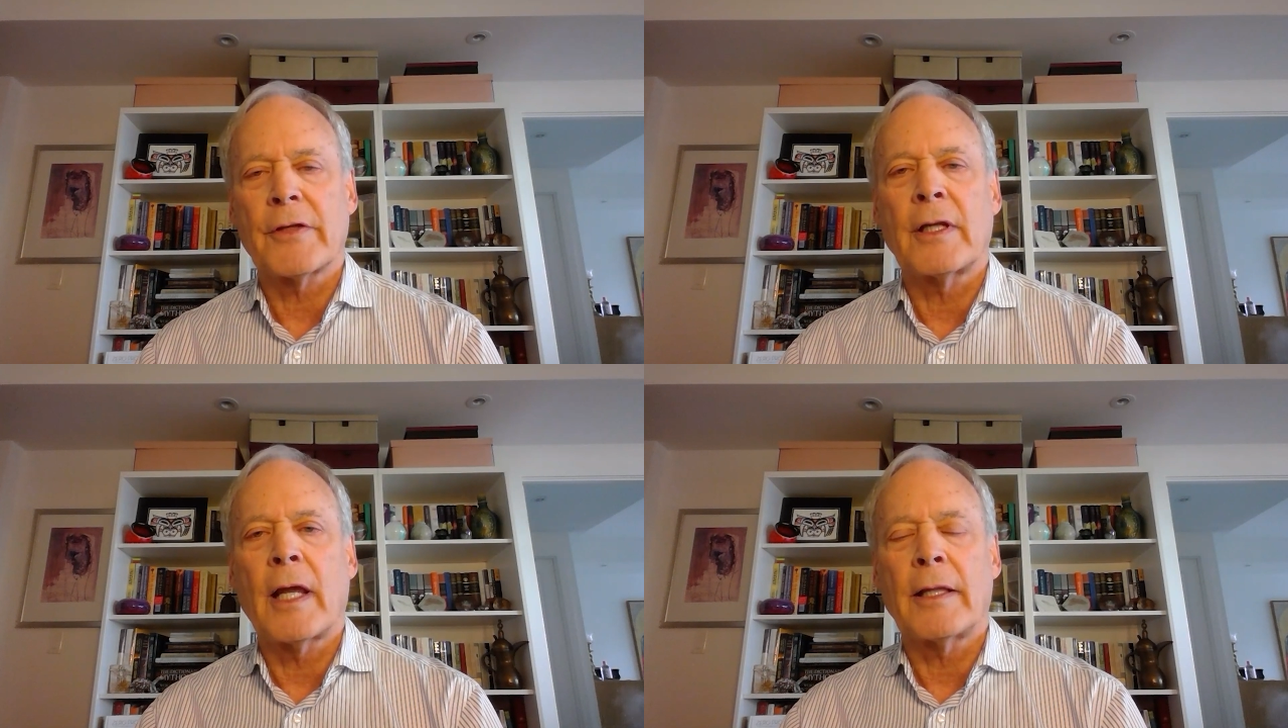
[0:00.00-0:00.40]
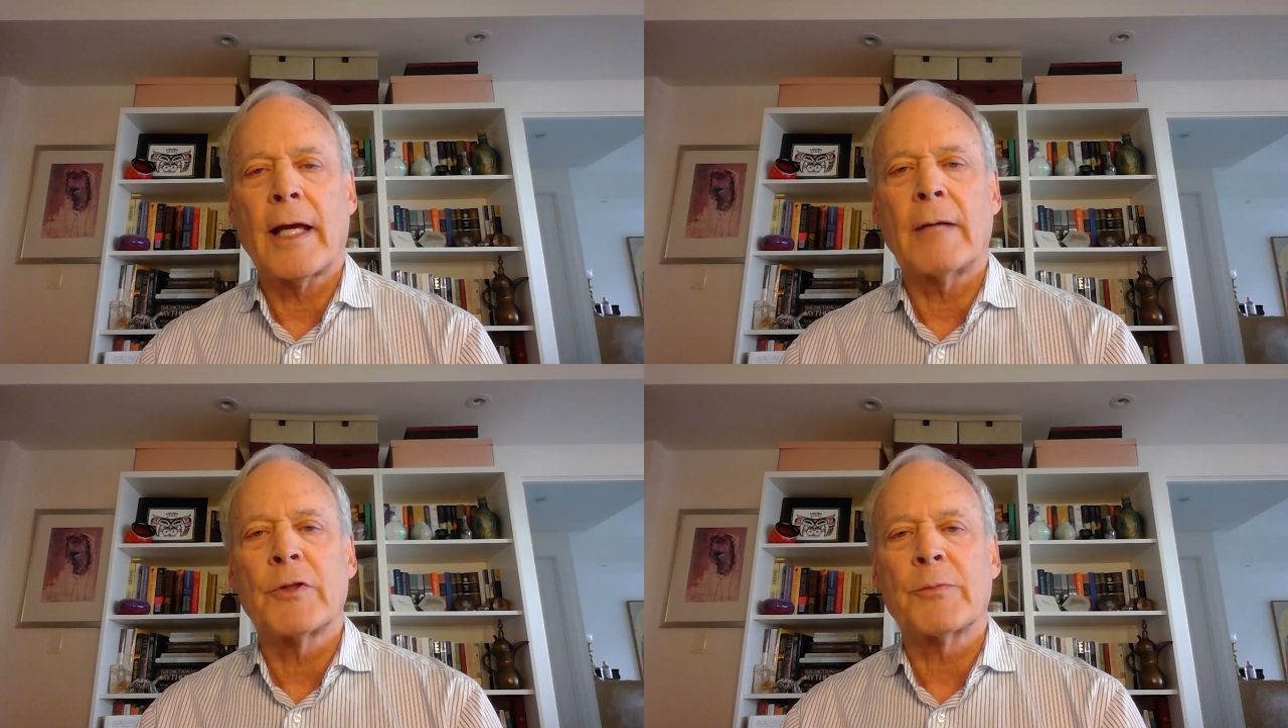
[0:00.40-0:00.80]
and
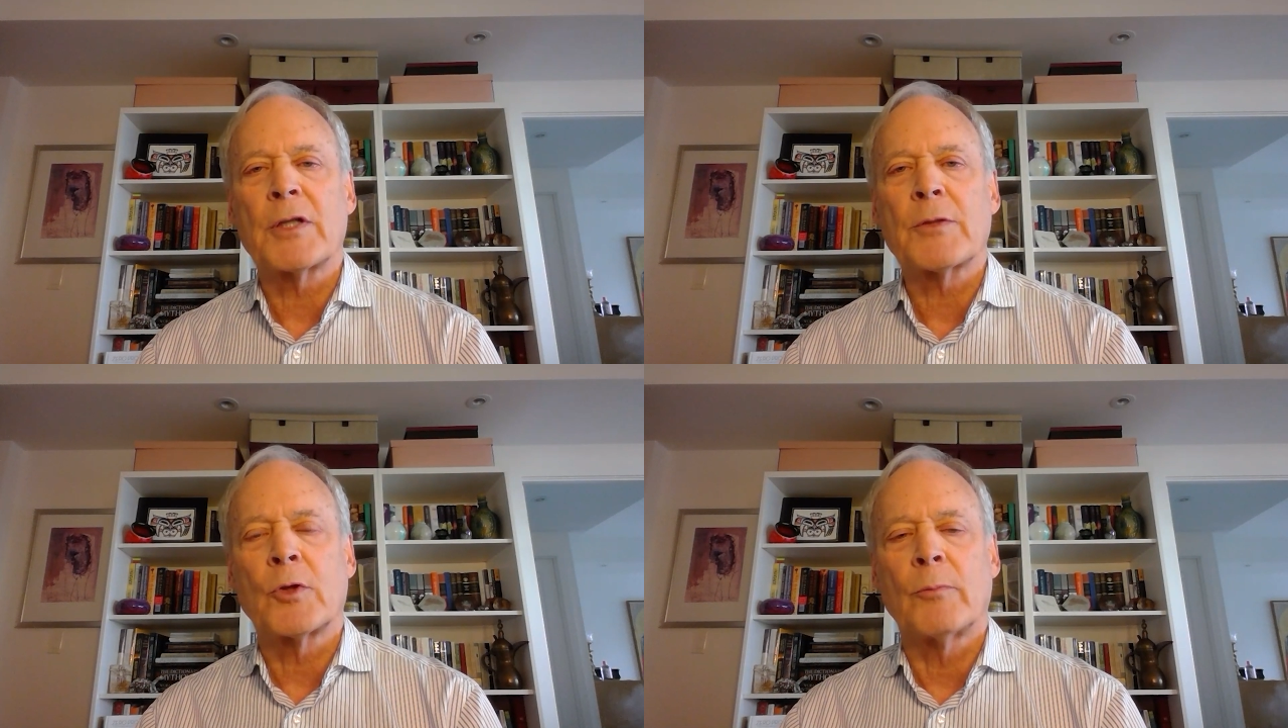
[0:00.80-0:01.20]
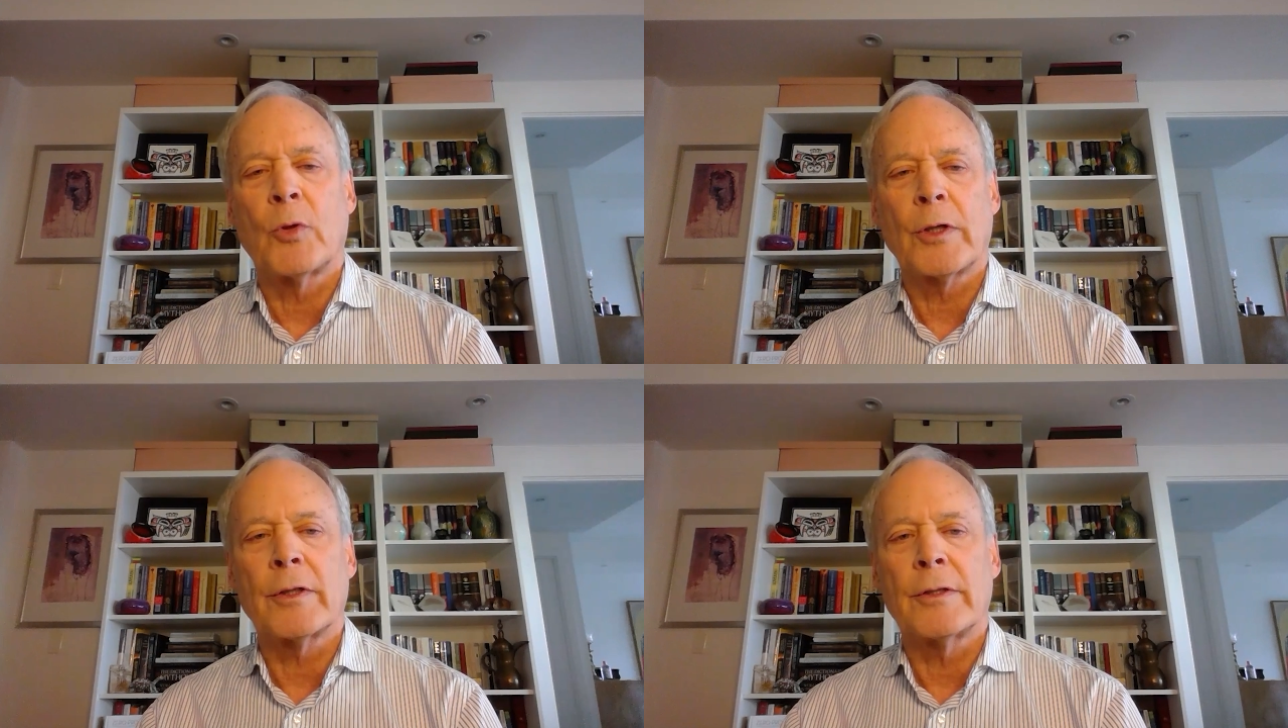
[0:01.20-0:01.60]
that was much more
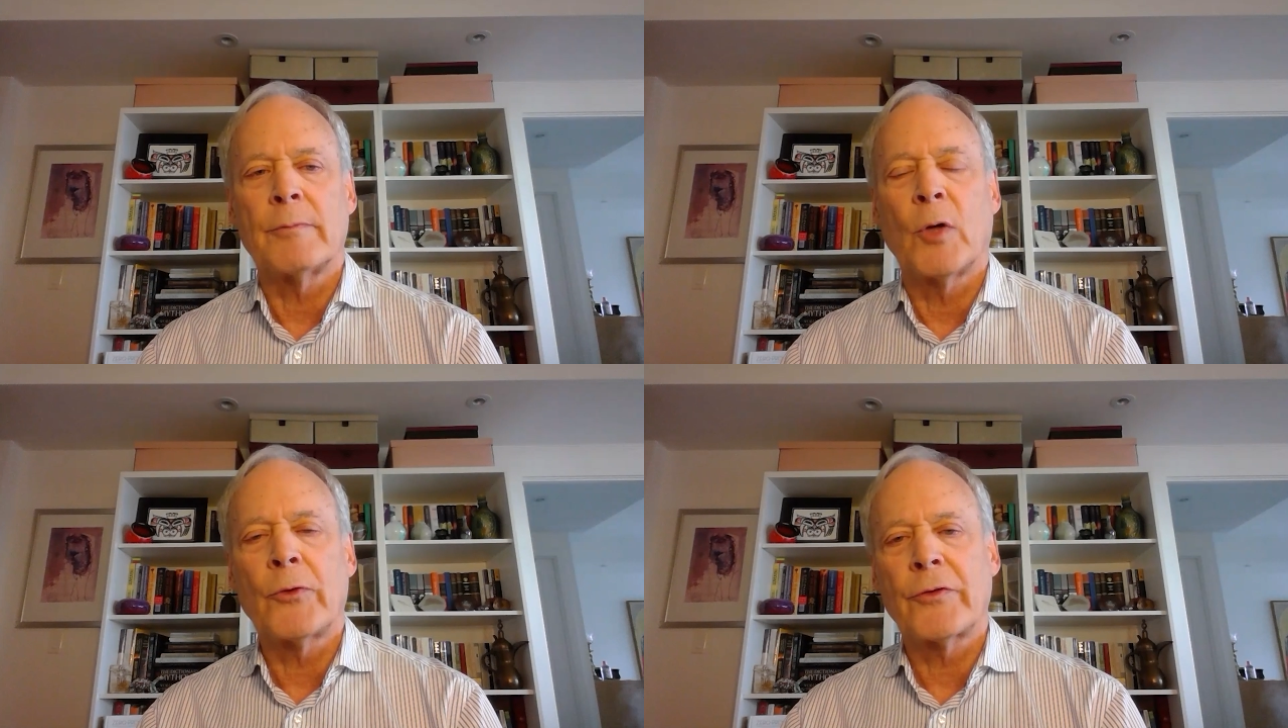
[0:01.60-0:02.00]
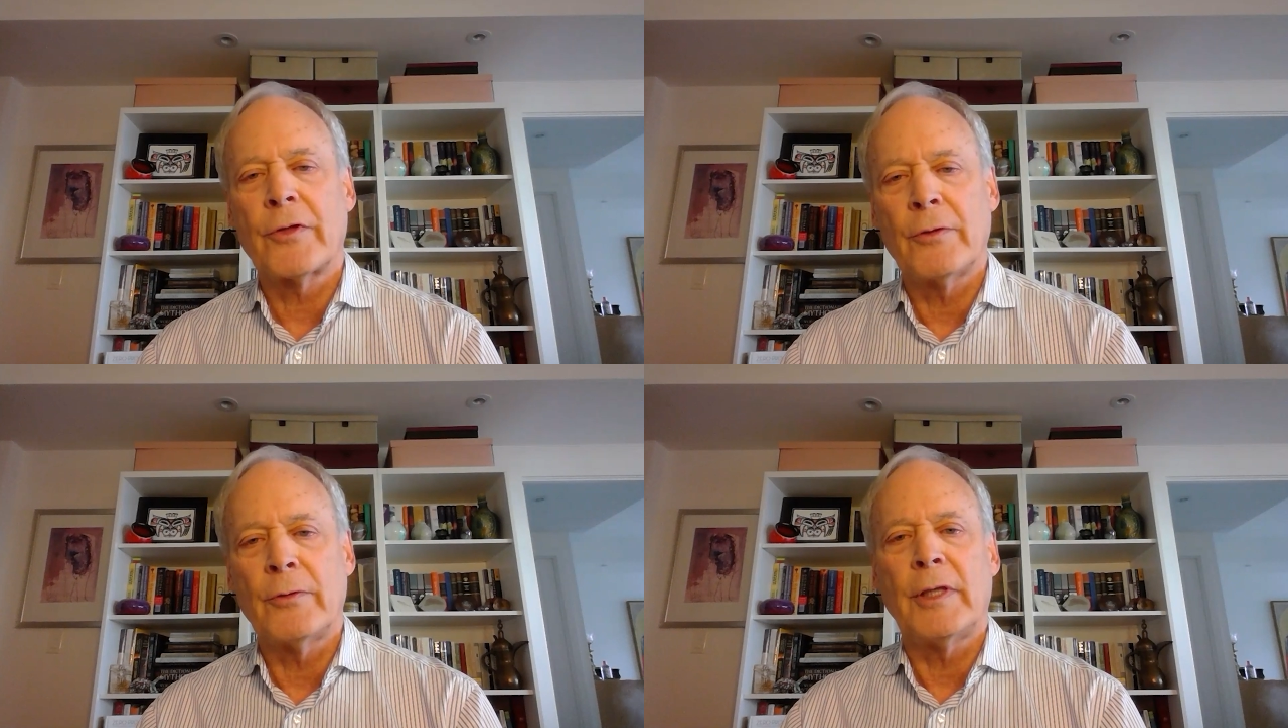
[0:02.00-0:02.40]
important both to